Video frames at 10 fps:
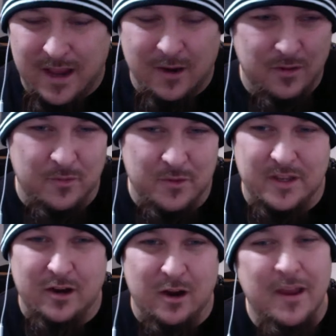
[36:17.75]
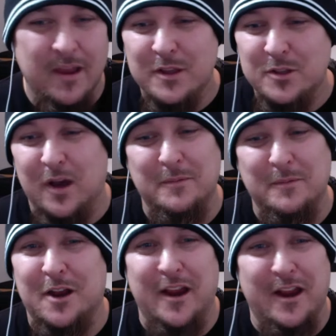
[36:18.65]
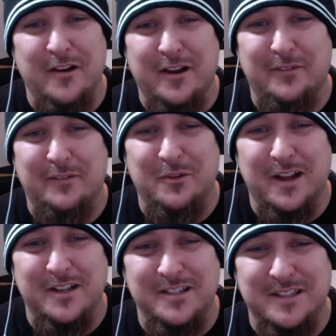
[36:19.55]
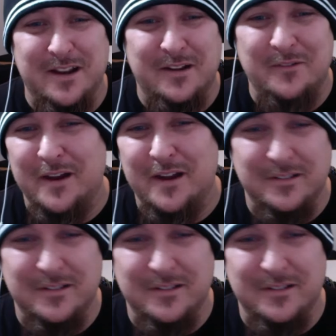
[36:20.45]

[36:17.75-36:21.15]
level than tech rep. So I'm sorry, Eric, if you watch this, I don't want to